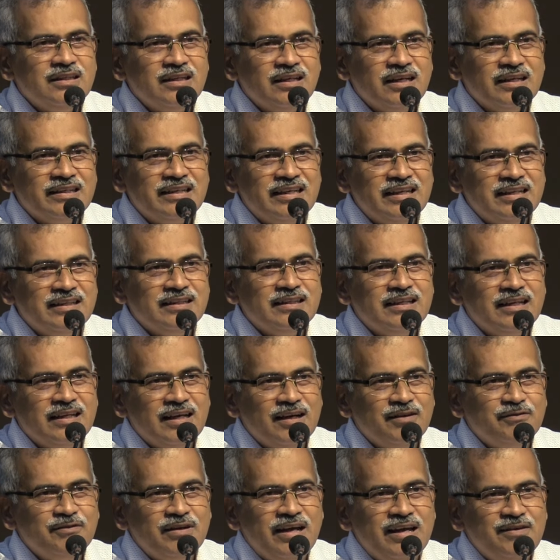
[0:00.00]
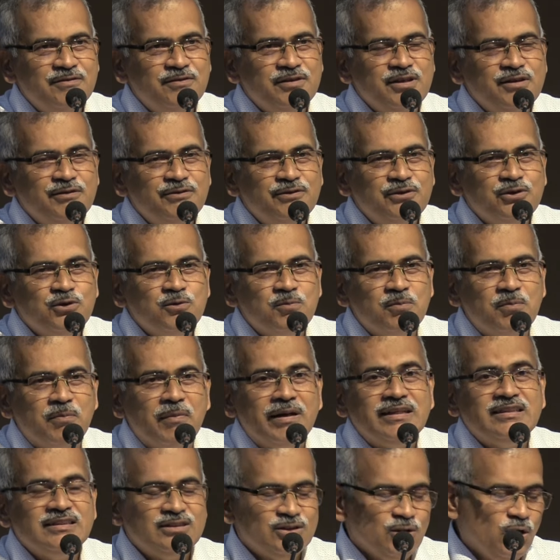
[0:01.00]
again of every few
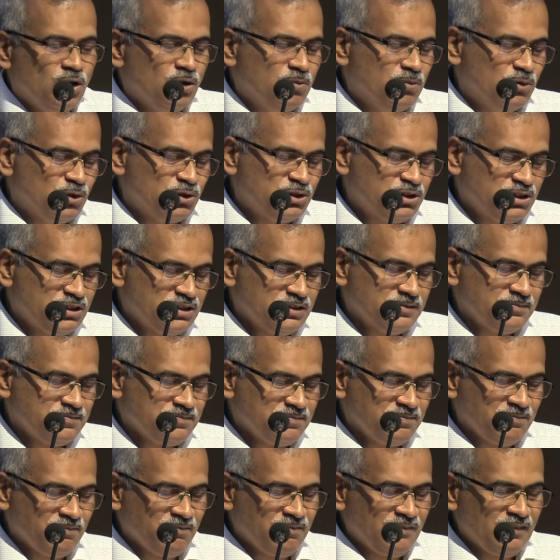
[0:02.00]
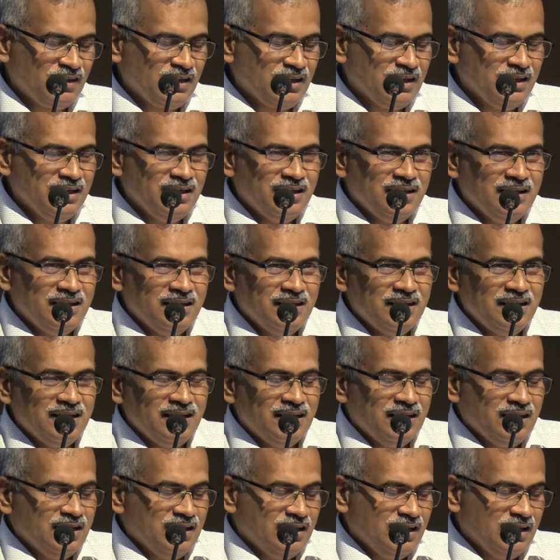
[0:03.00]
months almost.
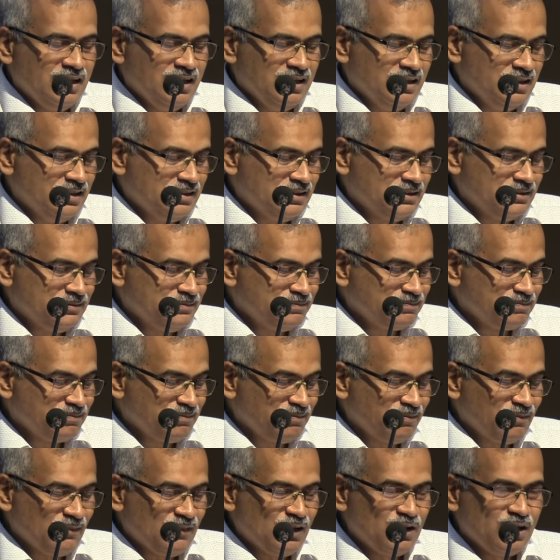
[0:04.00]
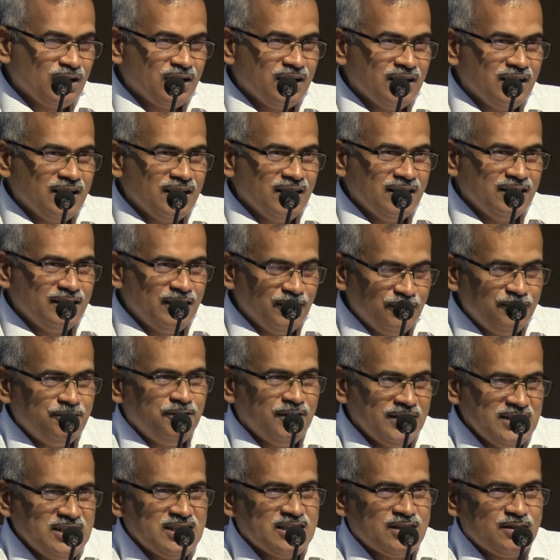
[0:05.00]
The
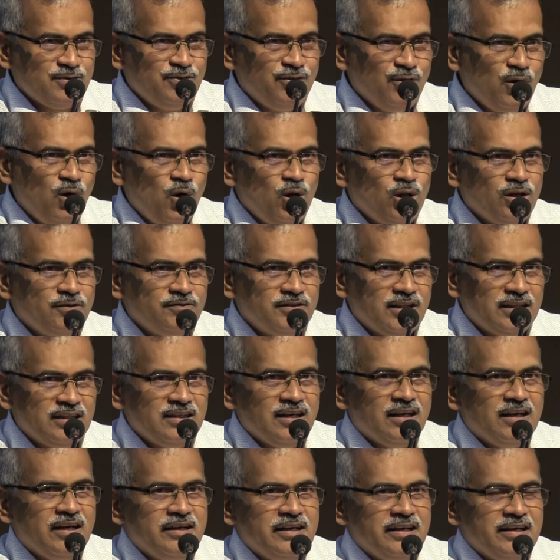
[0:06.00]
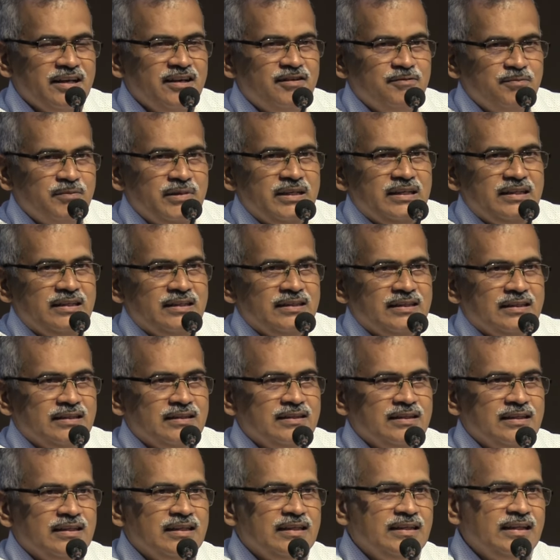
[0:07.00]
first fall of the Durrani government
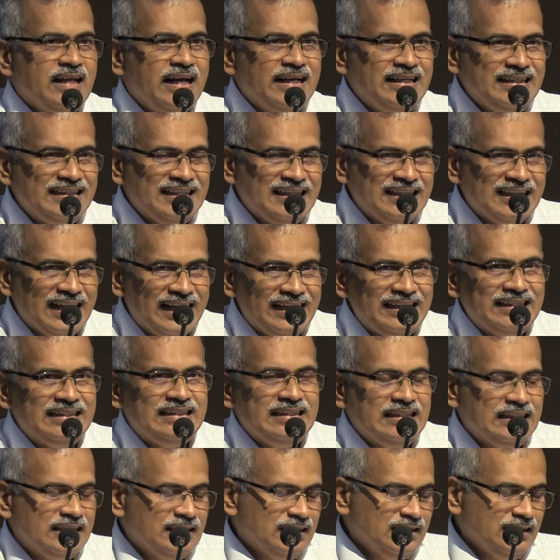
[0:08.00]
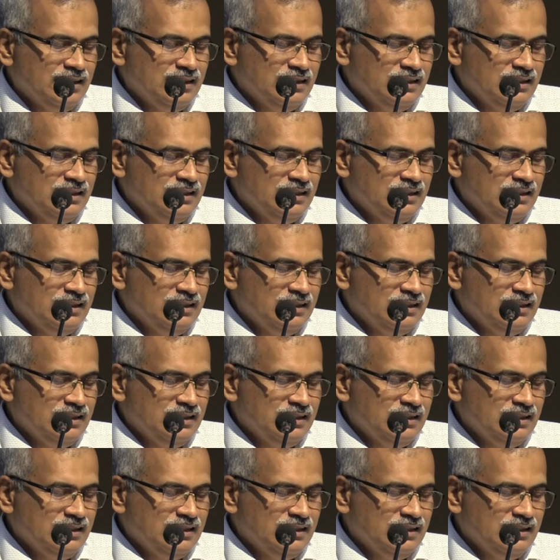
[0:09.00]
in 1990